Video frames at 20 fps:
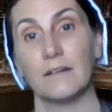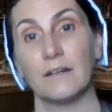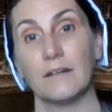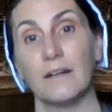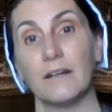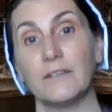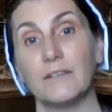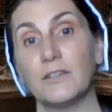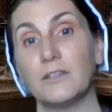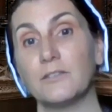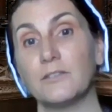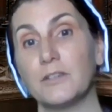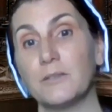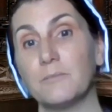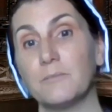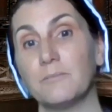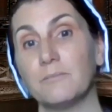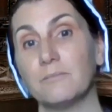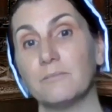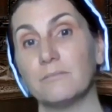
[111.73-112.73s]
I told
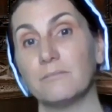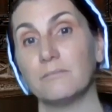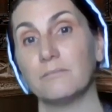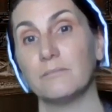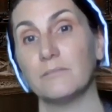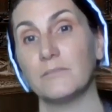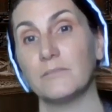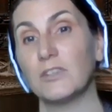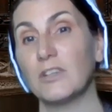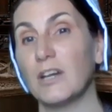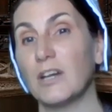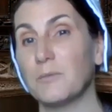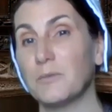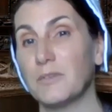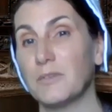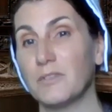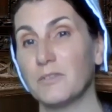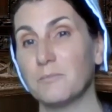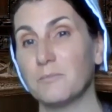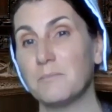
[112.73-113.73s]
him that I would
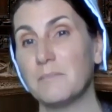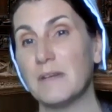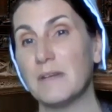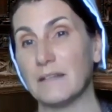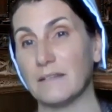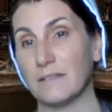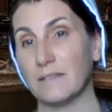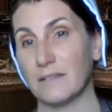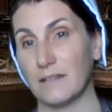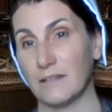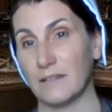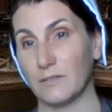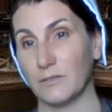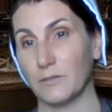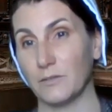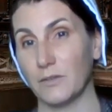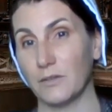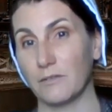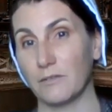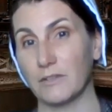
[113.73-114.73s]
submit to his
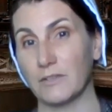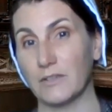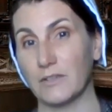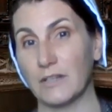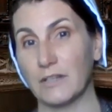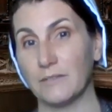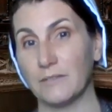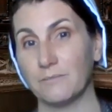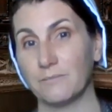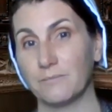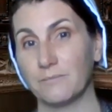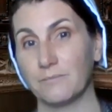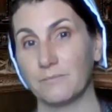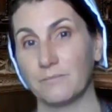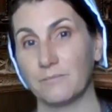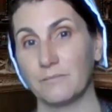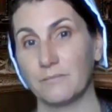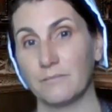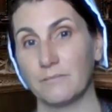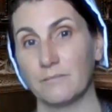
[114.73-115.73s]
authority,
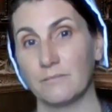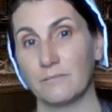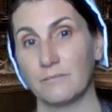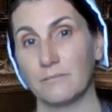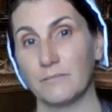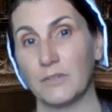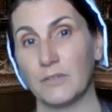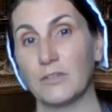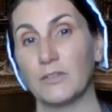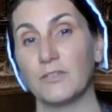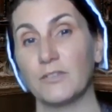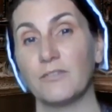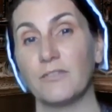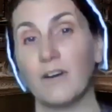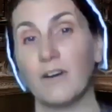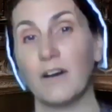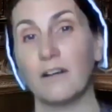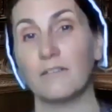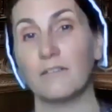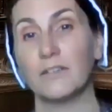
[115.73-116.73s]
but as
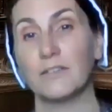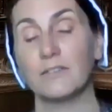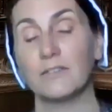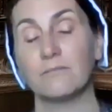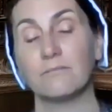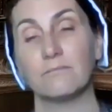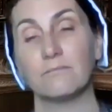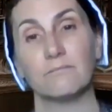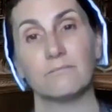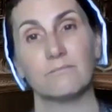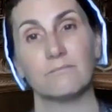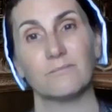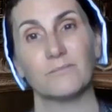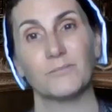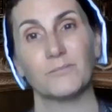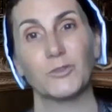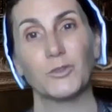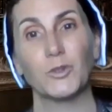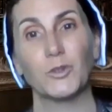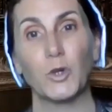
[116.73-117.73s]
far as
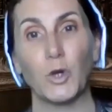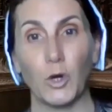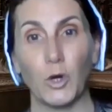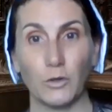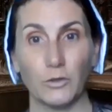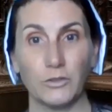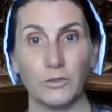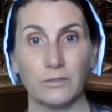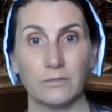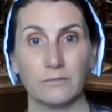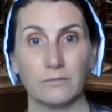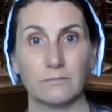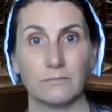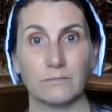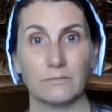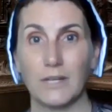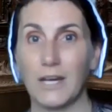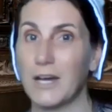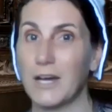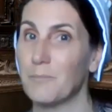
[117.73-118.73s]
God
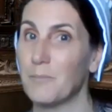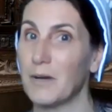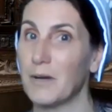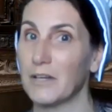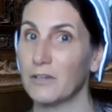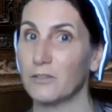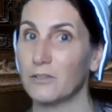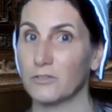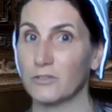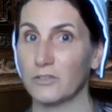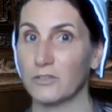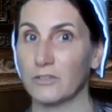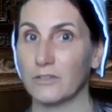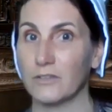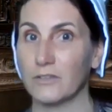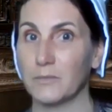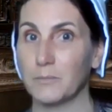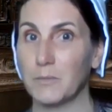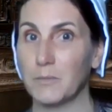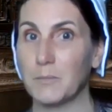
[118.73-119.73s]
and my
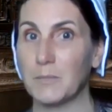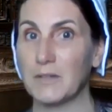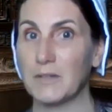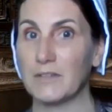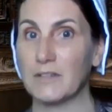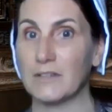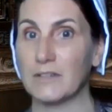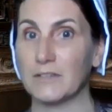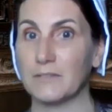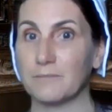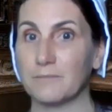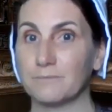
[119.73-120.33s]
conscience permitted.